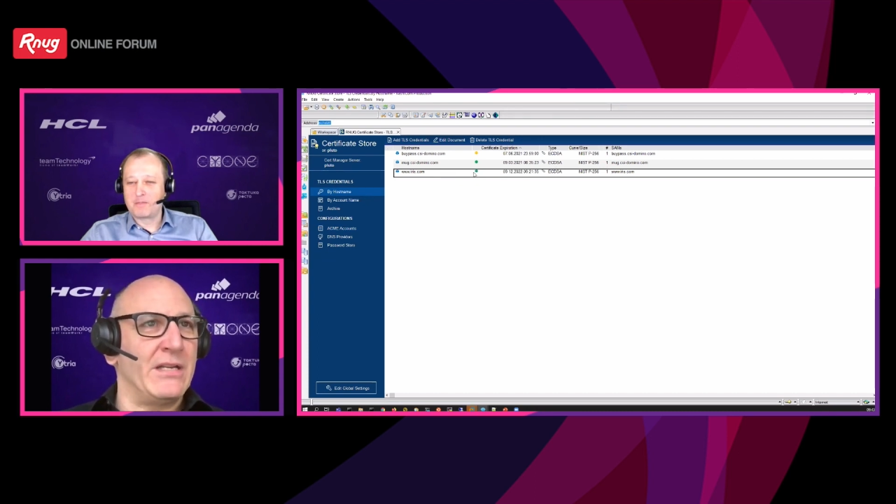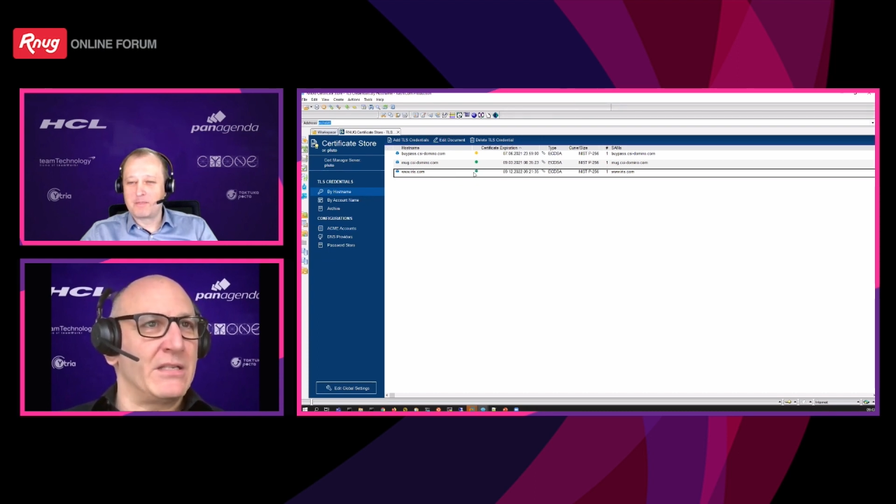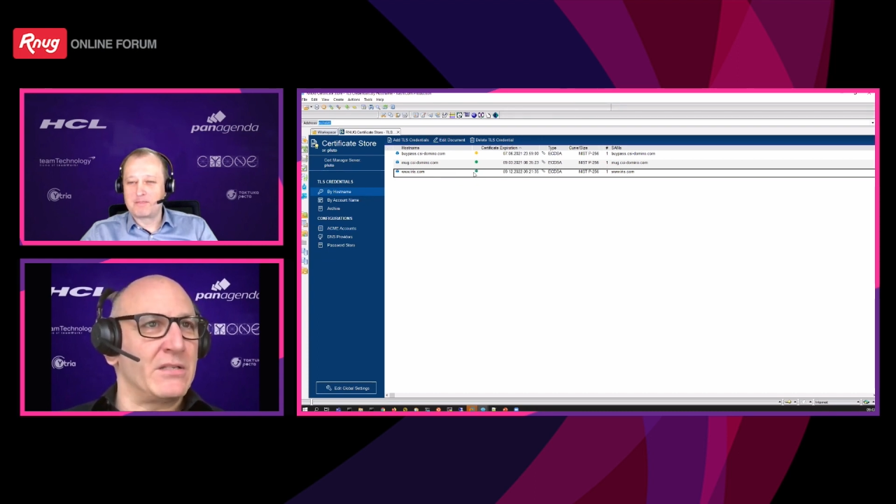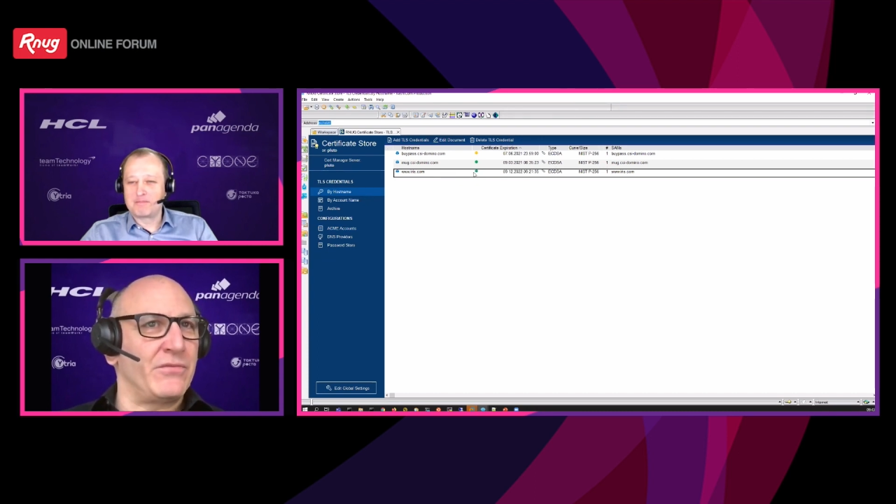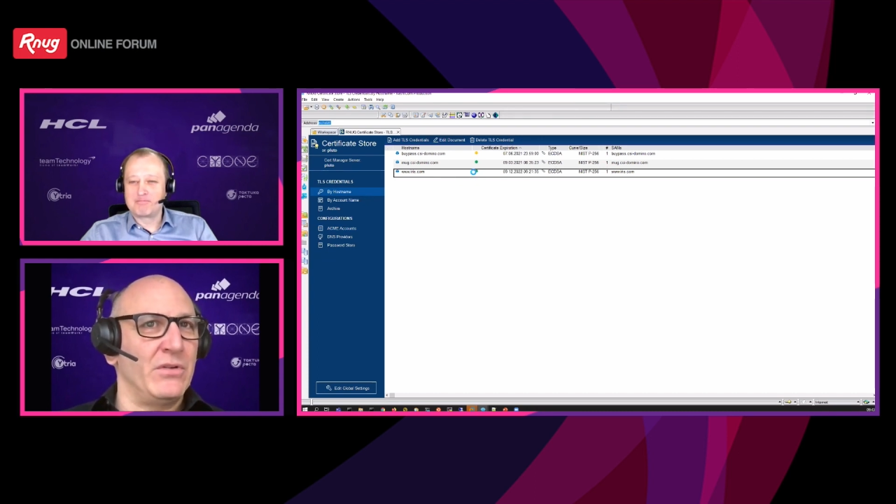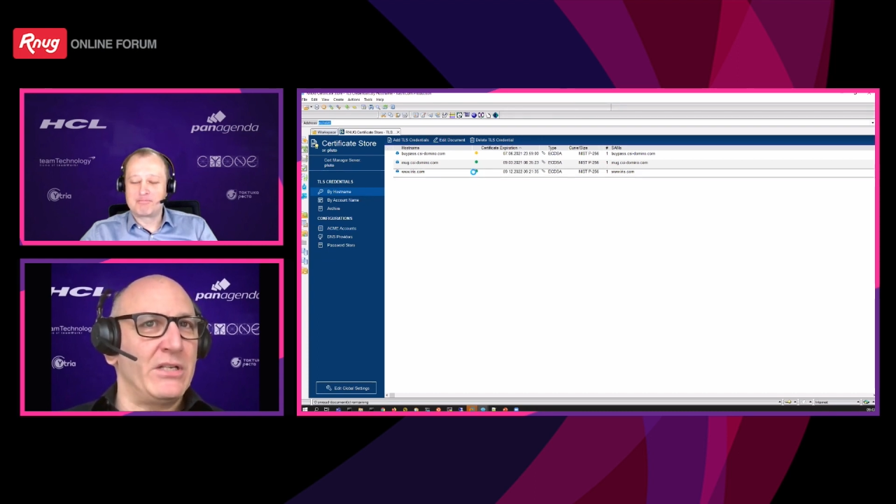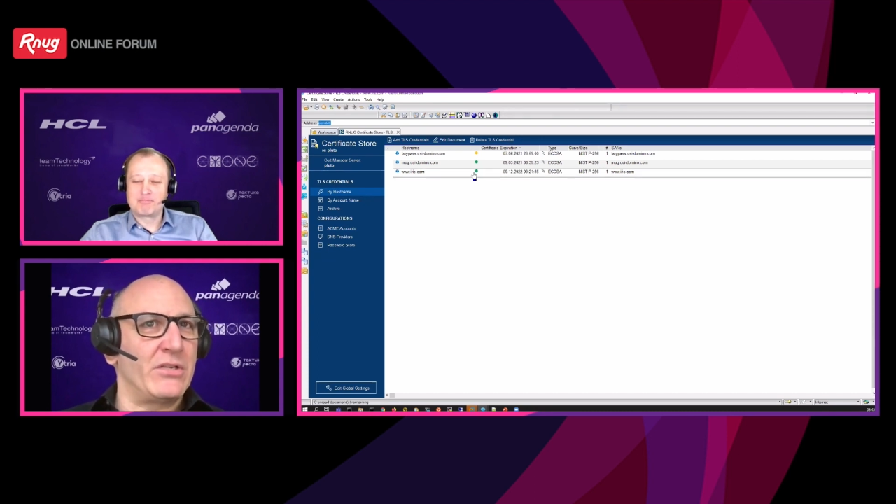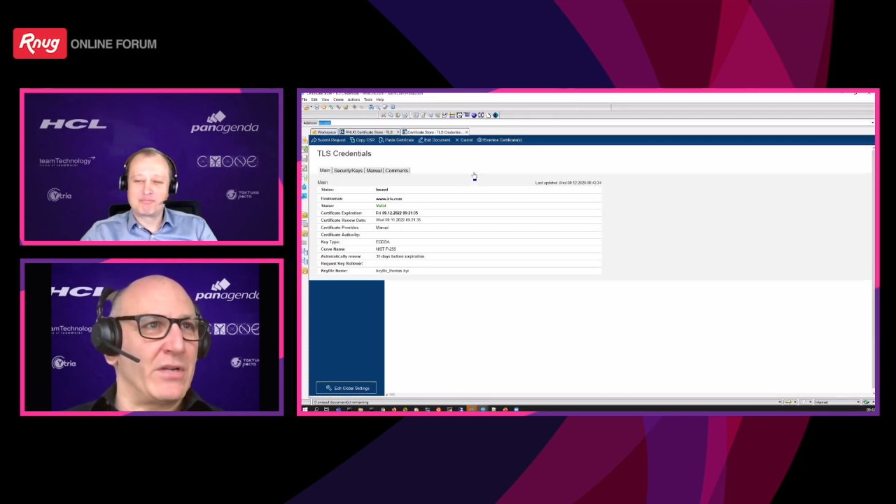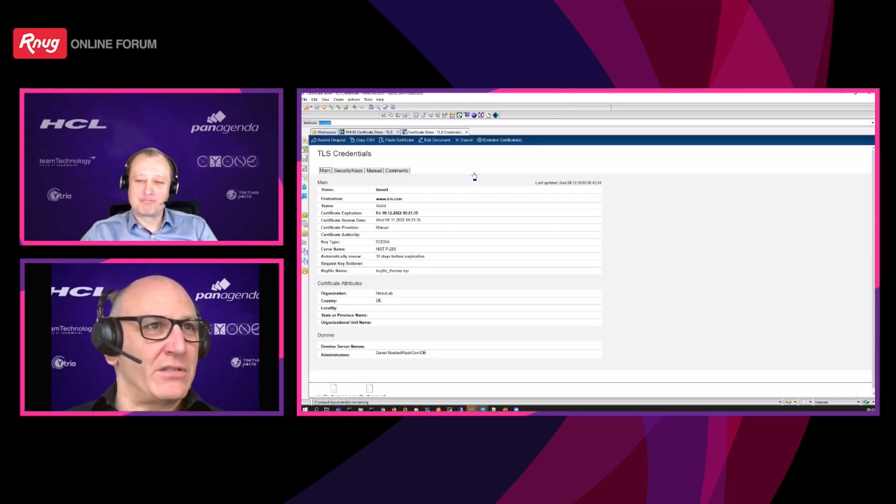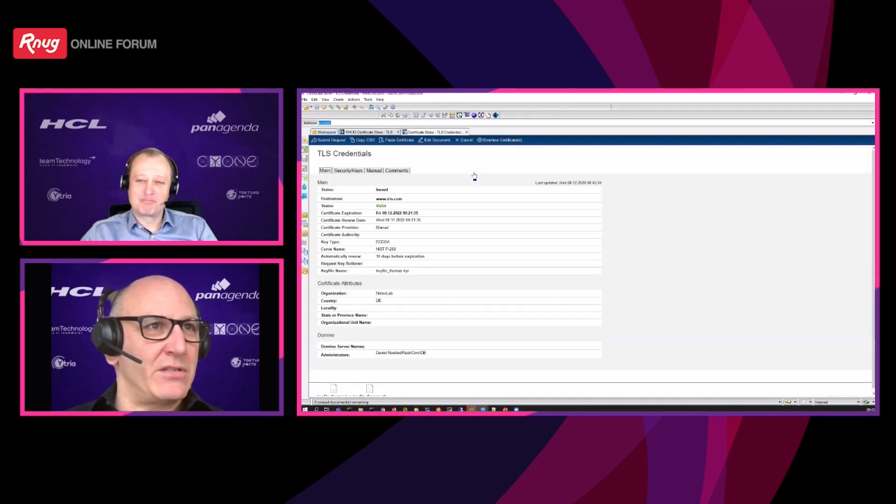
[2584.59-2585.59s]
It's a fully
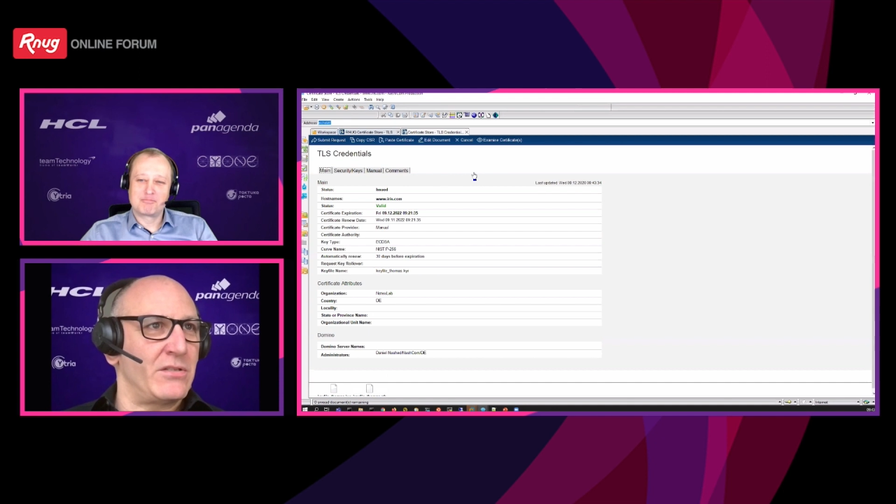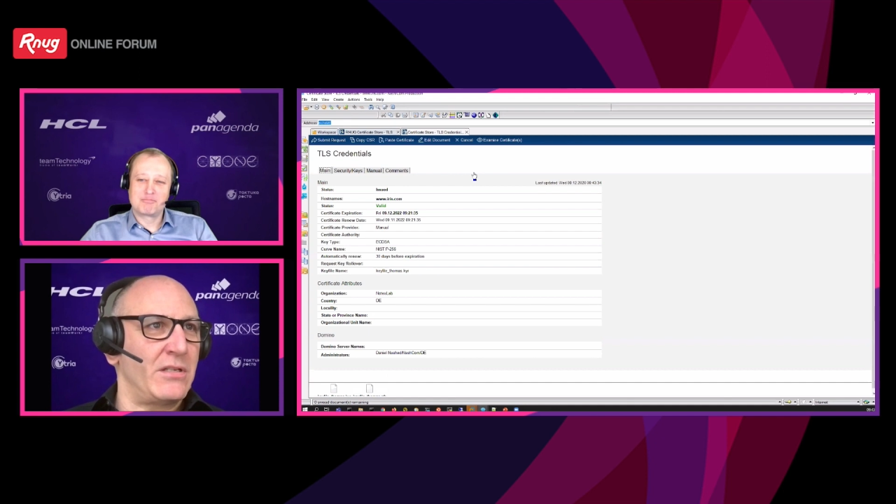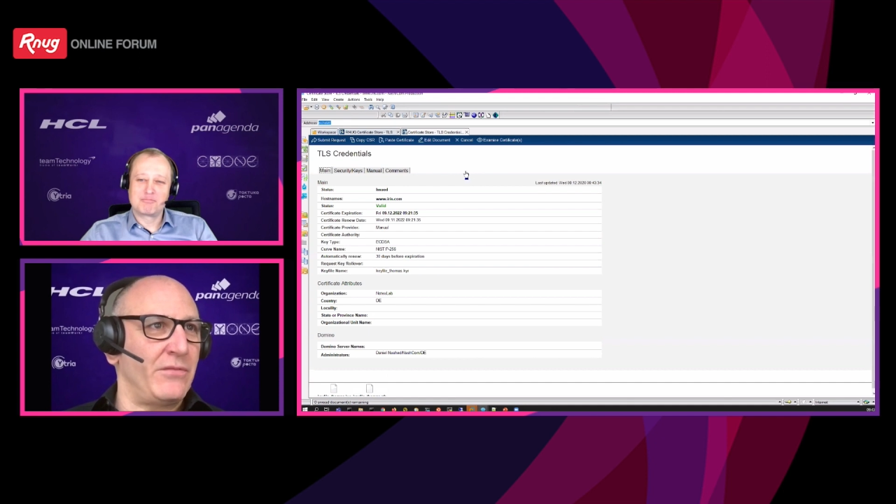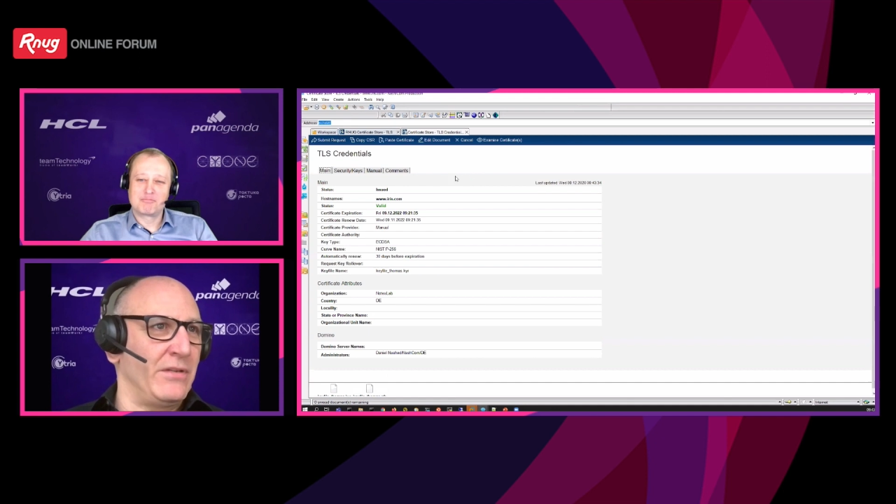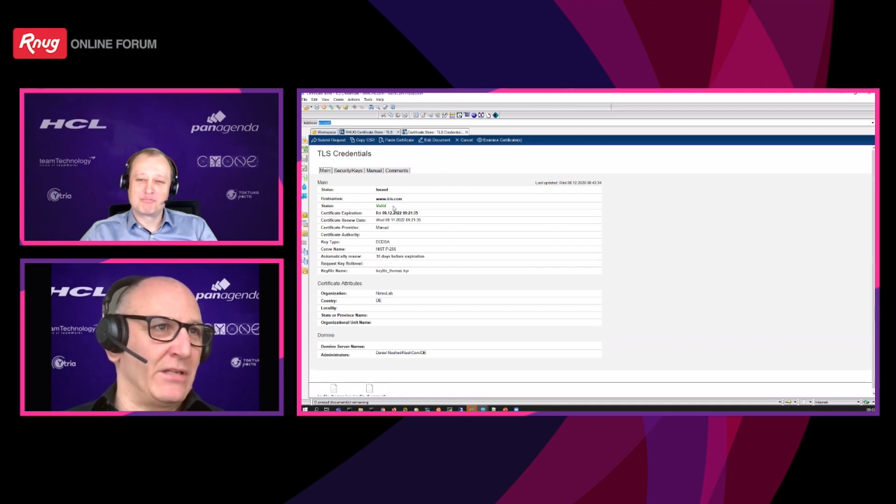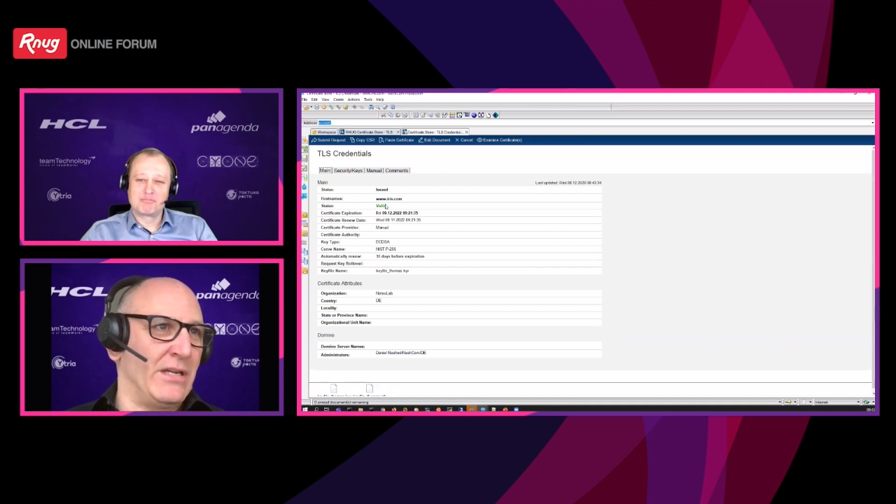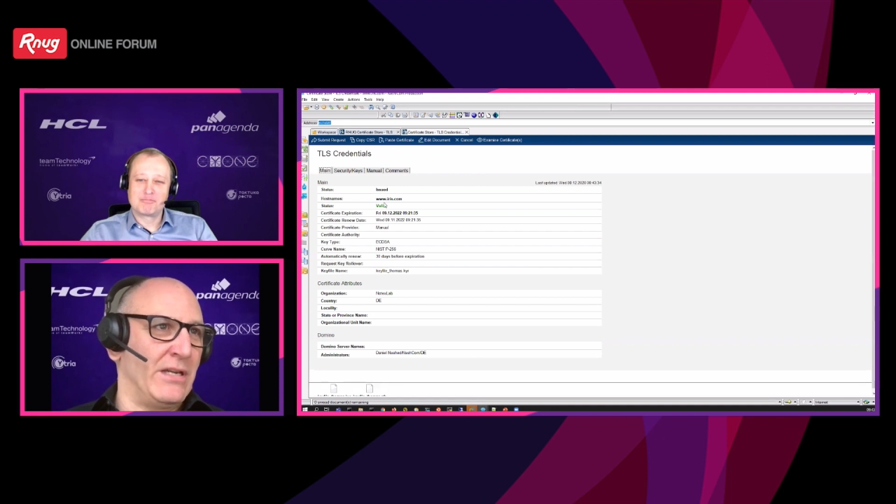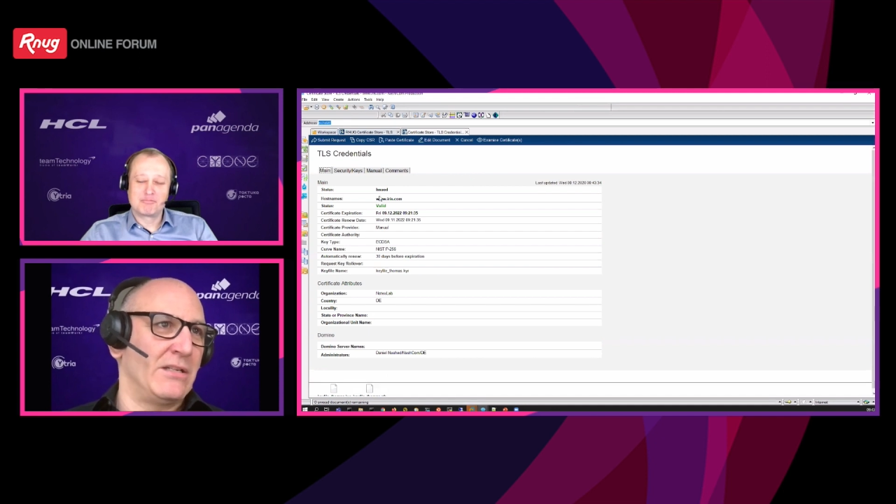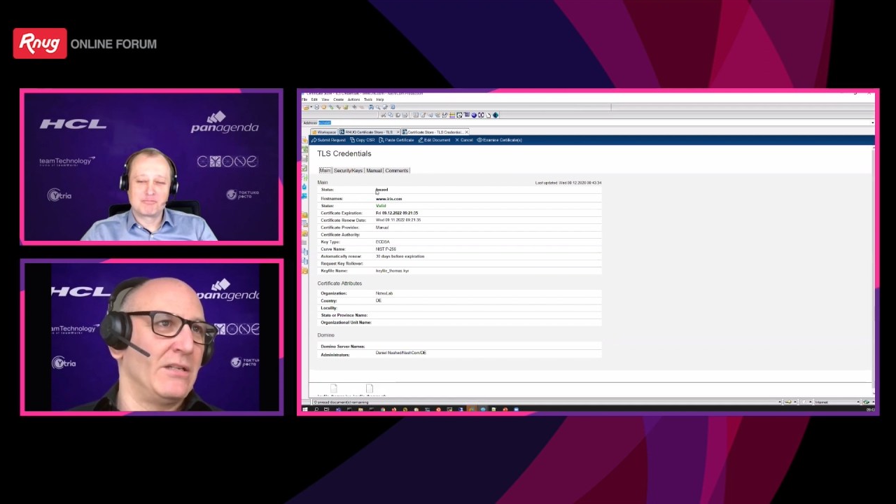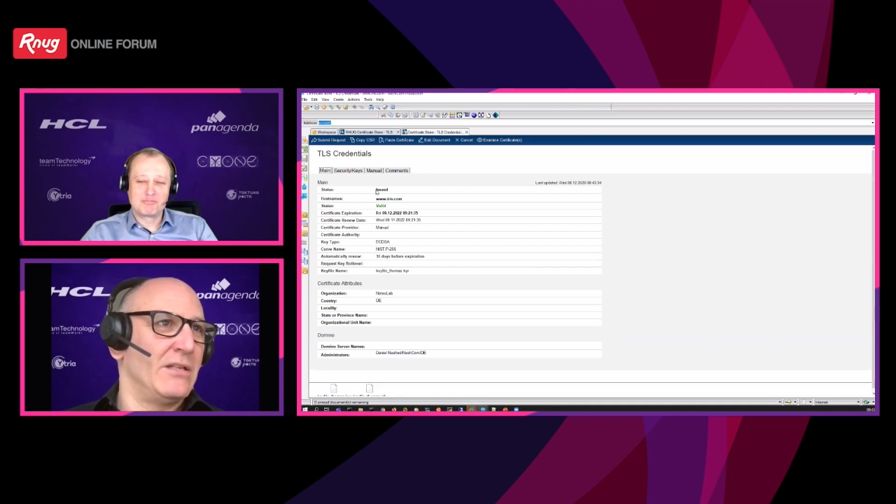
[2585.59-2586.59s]
trusted certificate.